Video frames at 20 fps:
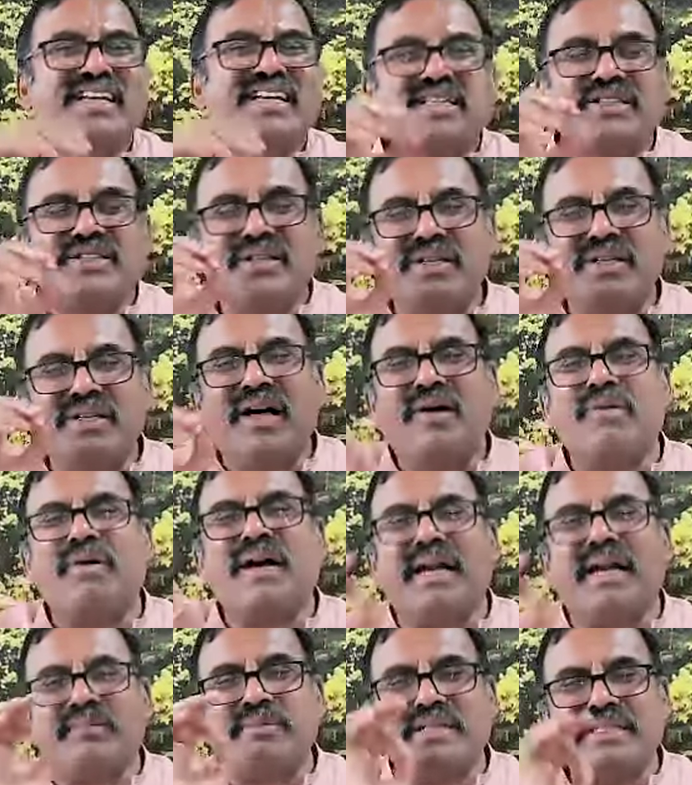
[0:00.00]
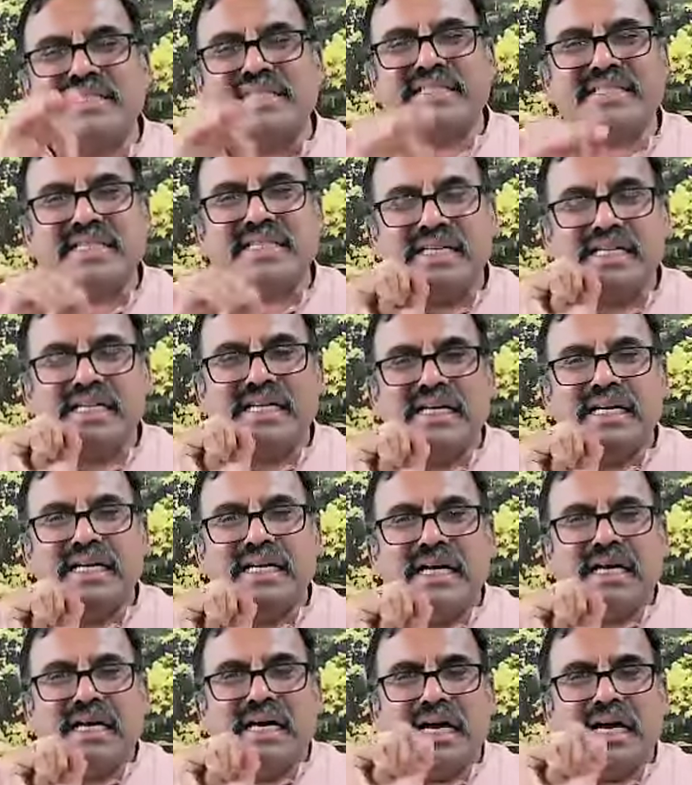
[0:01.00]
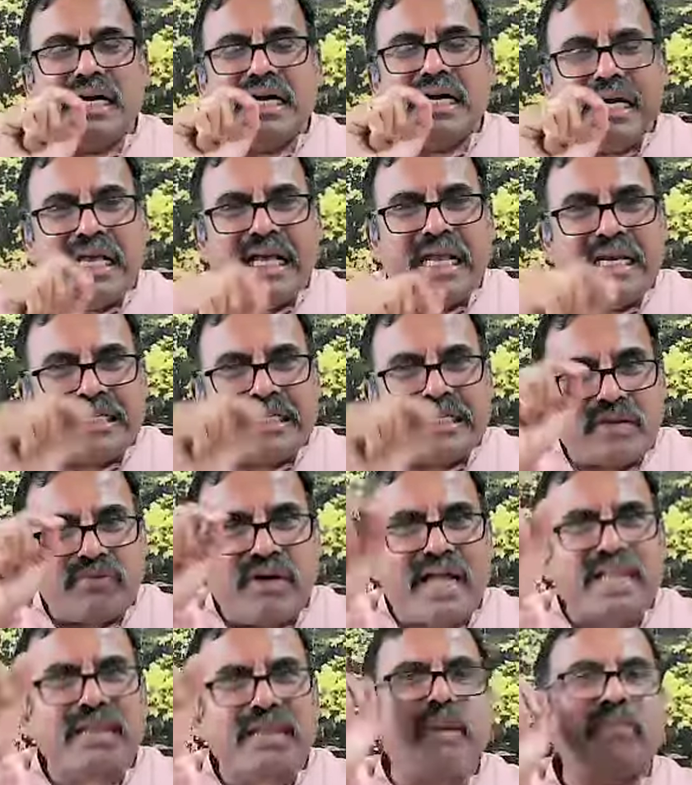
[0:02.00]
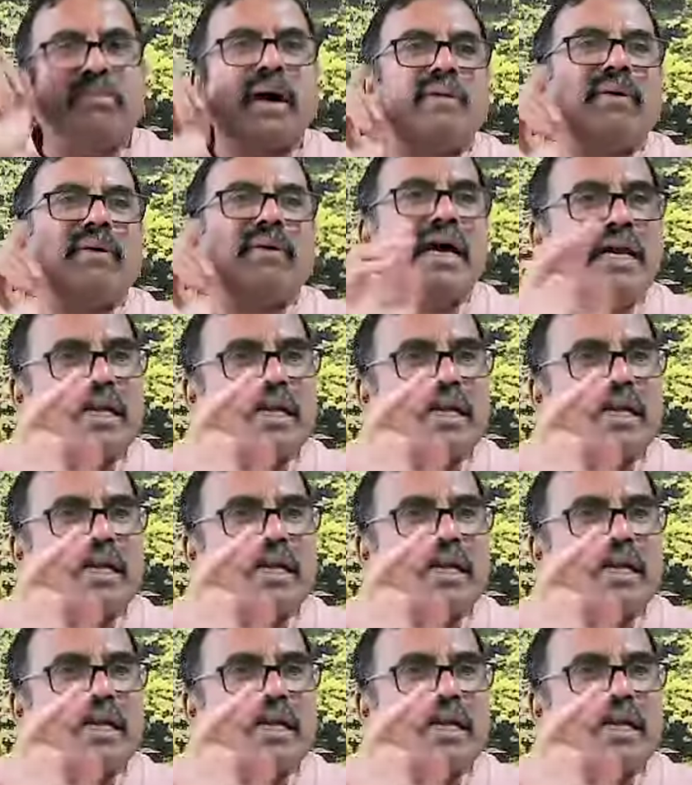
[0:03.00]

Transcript: So now what happens in Sarvatma Bhava?